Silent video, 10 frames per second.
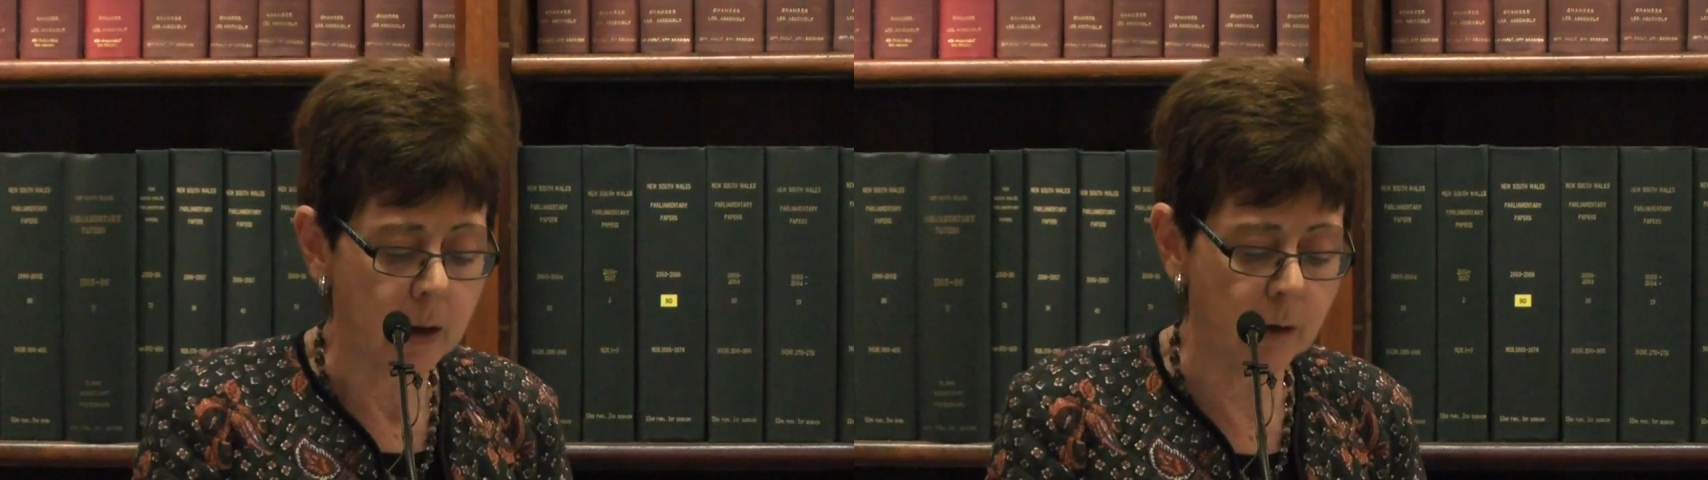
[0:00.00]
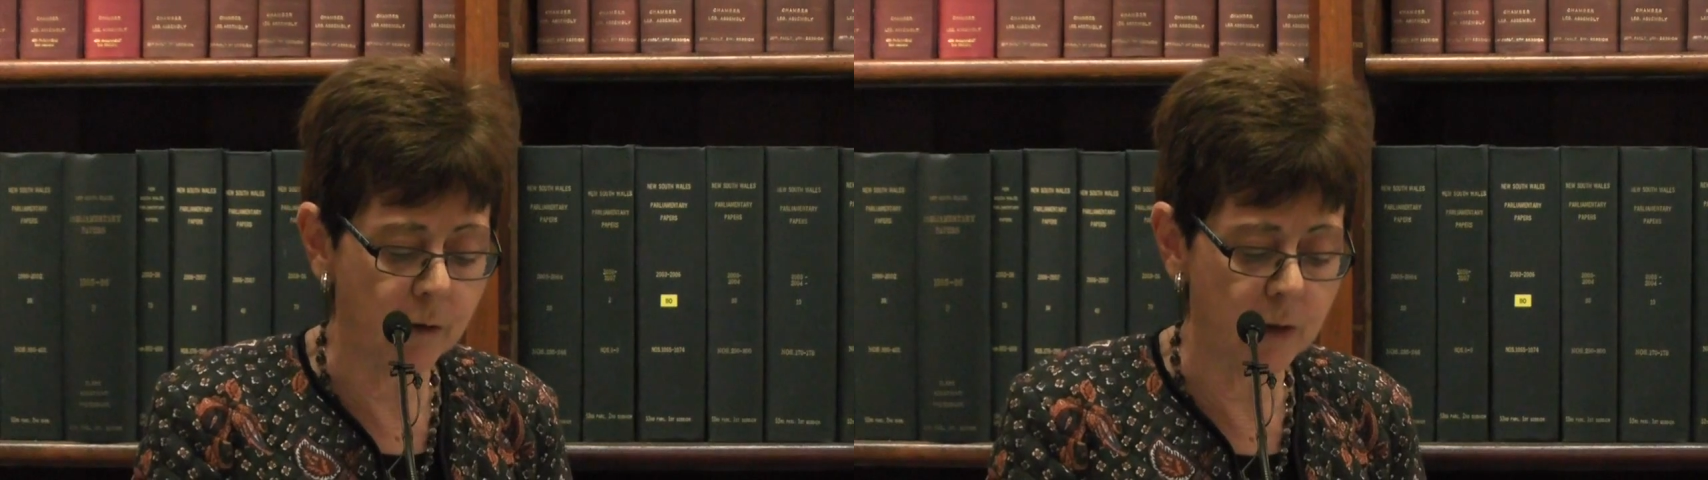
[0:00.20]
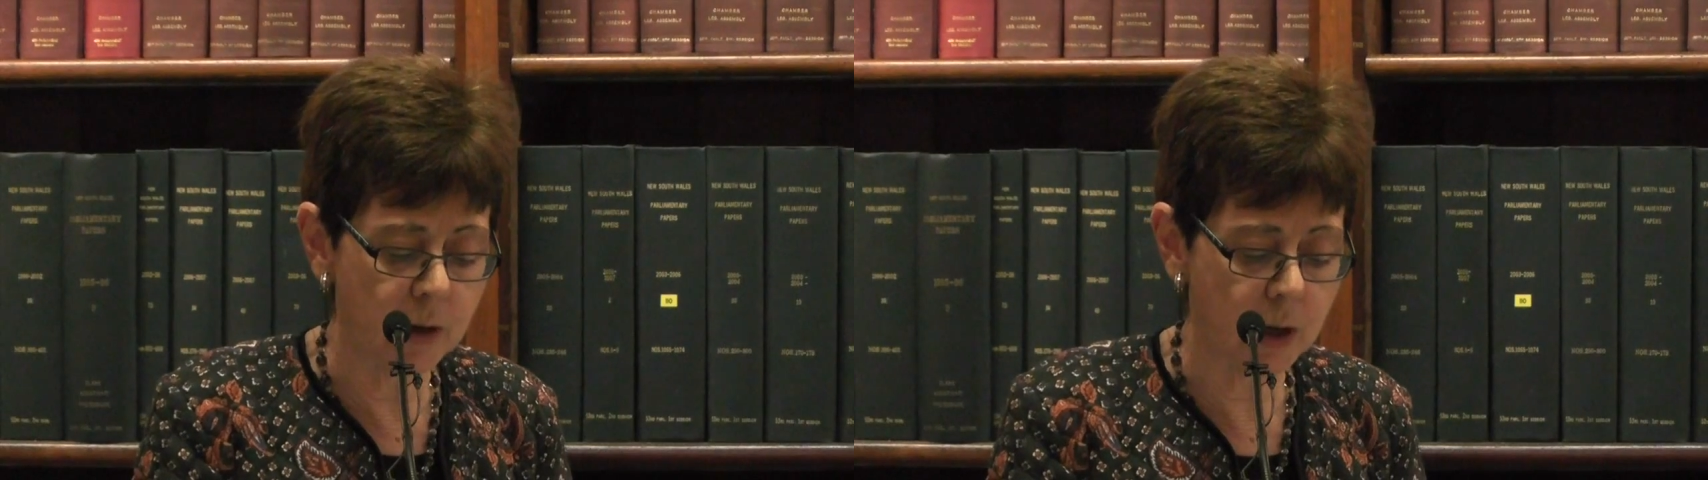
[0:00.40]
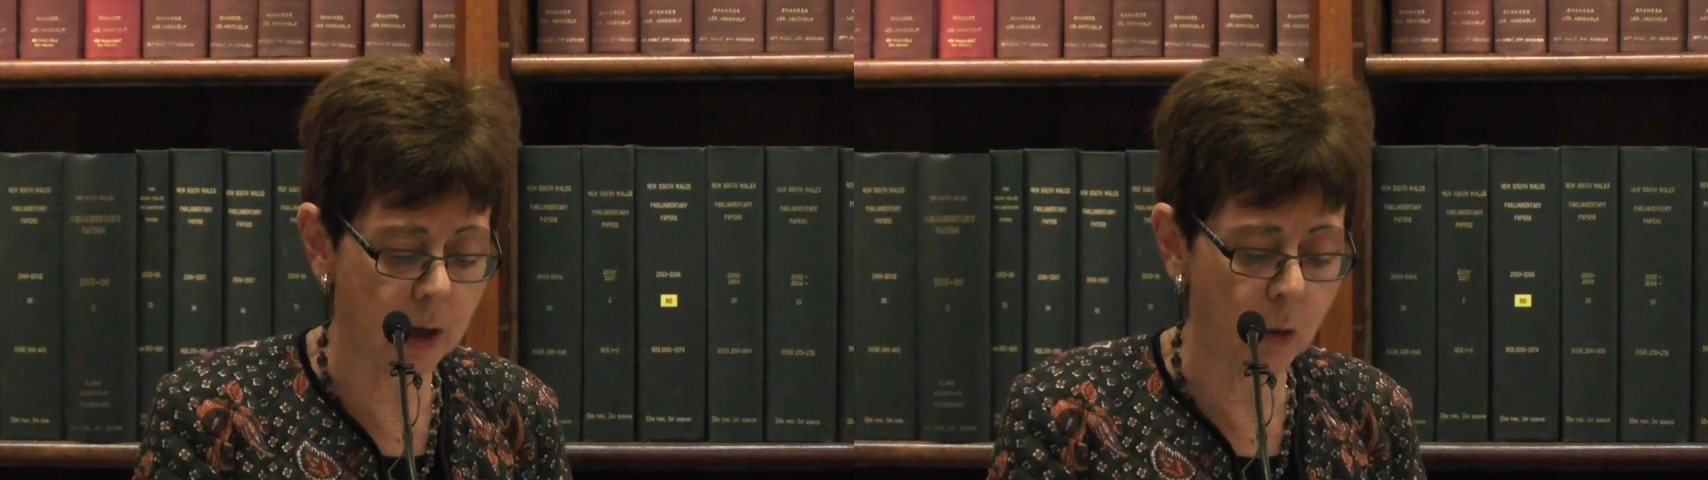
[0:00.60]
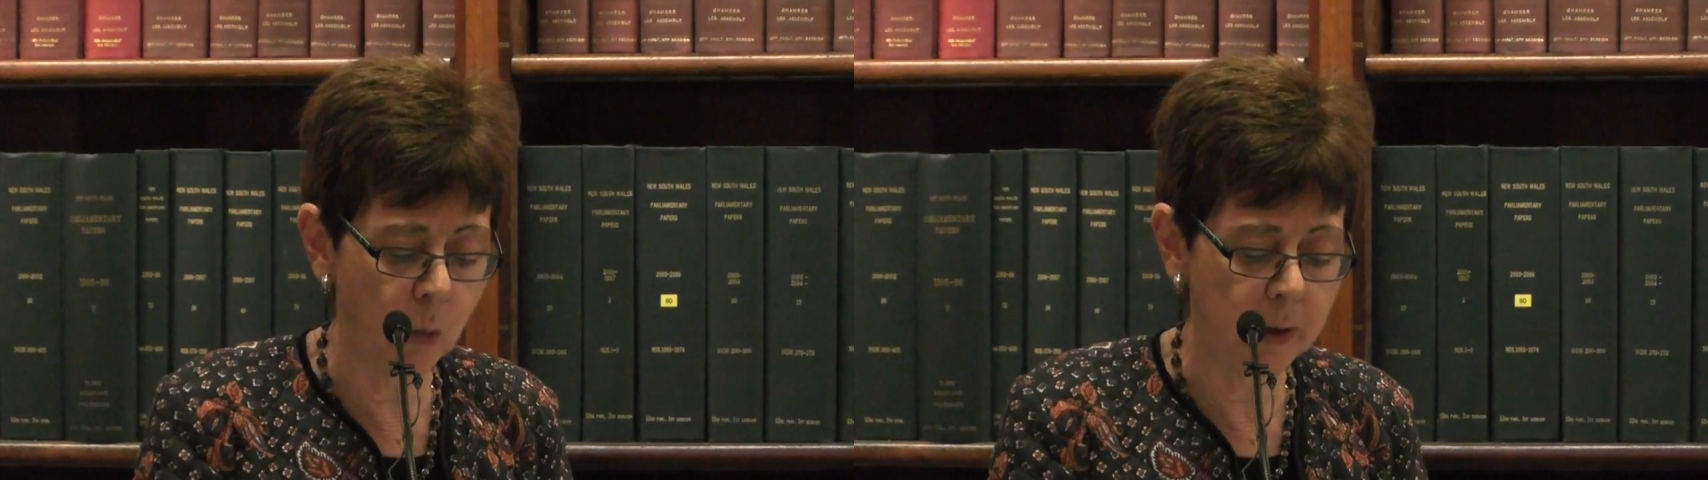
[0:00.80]
given the
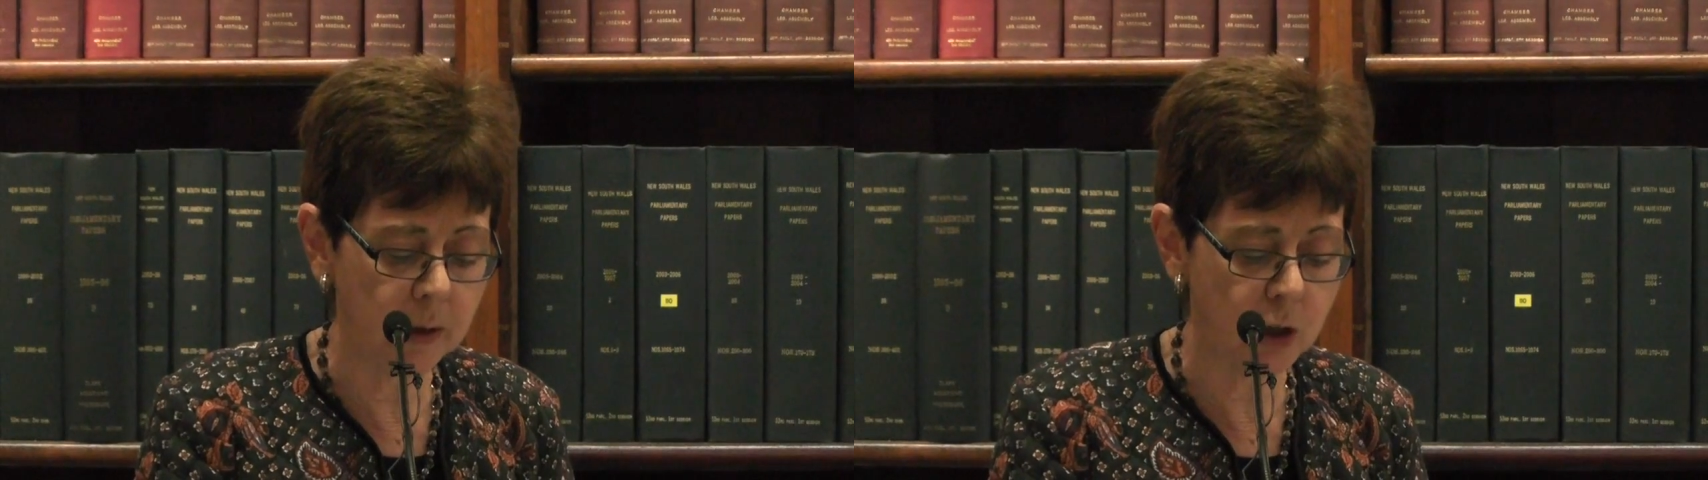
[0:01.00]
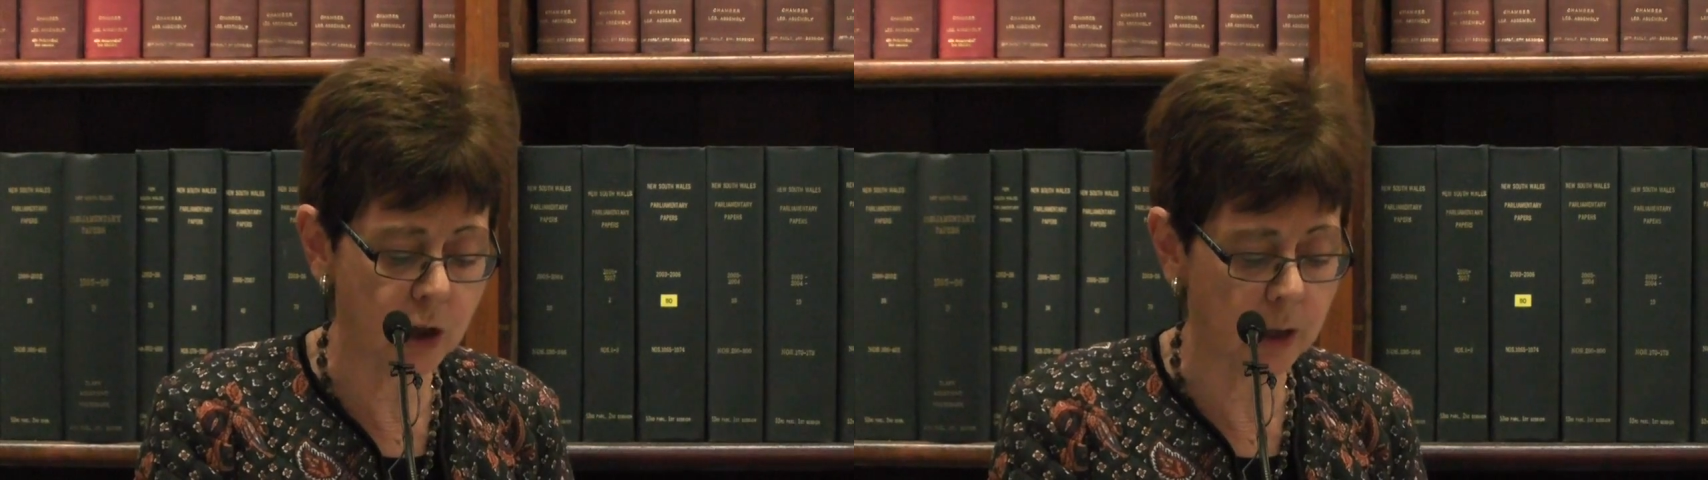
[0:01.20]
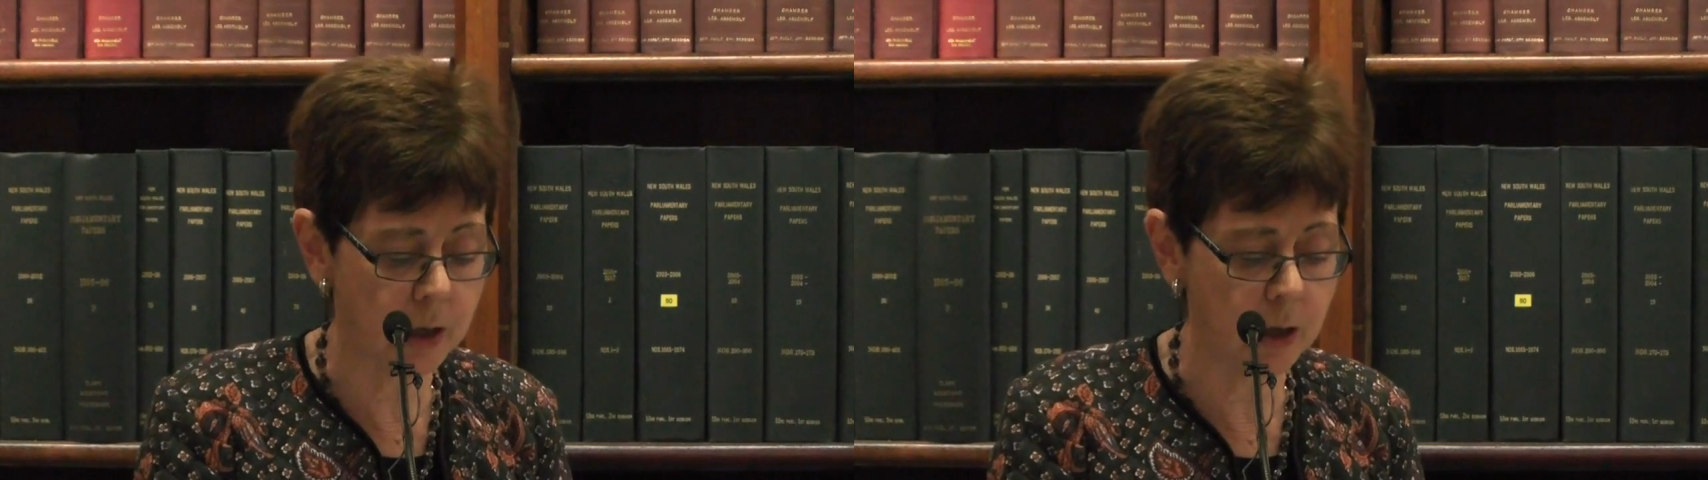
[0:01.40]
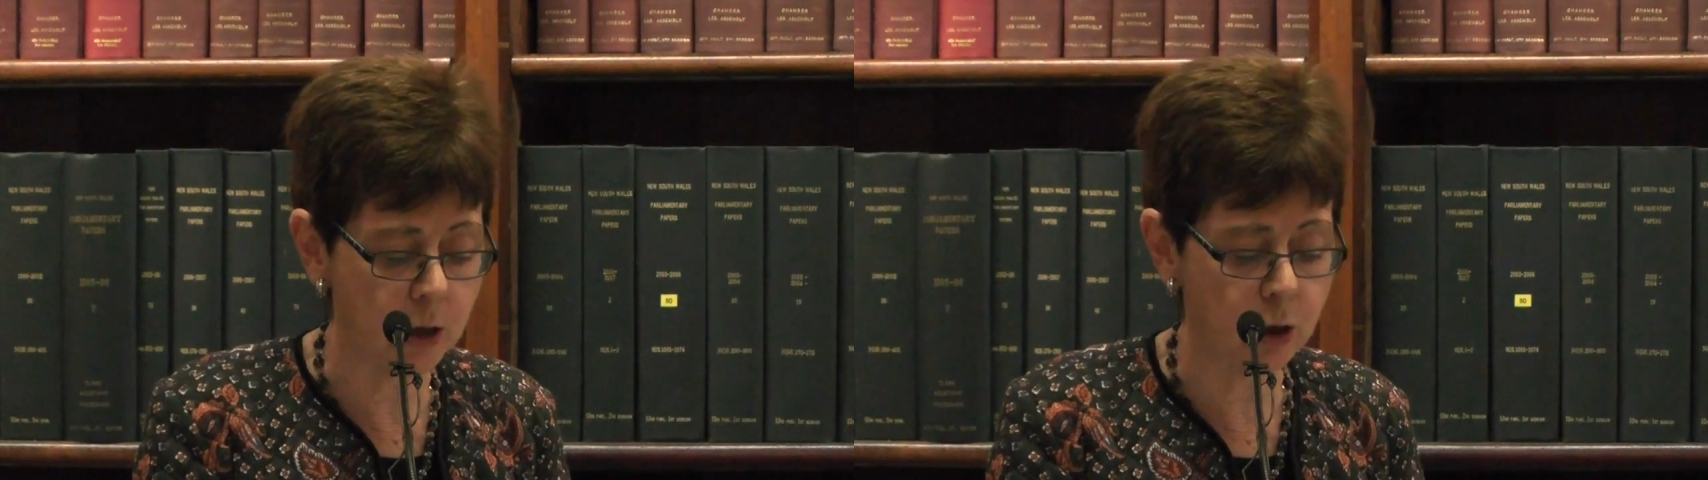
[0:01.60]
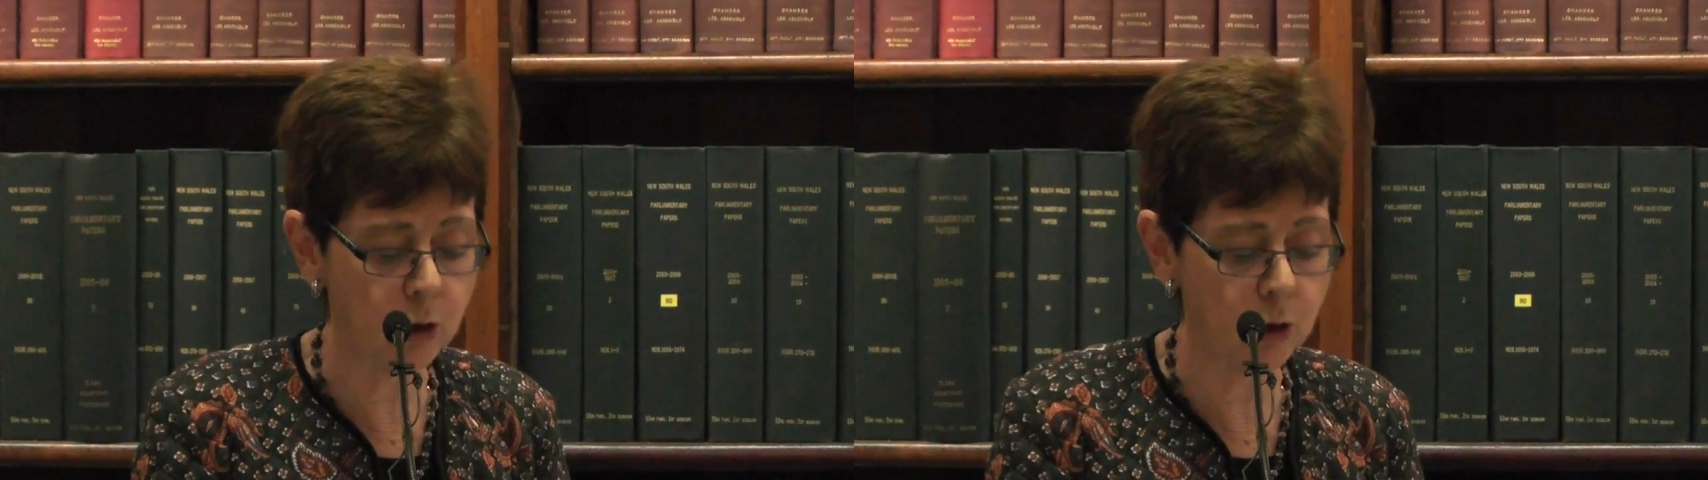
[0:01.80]
tunnel will be constructed in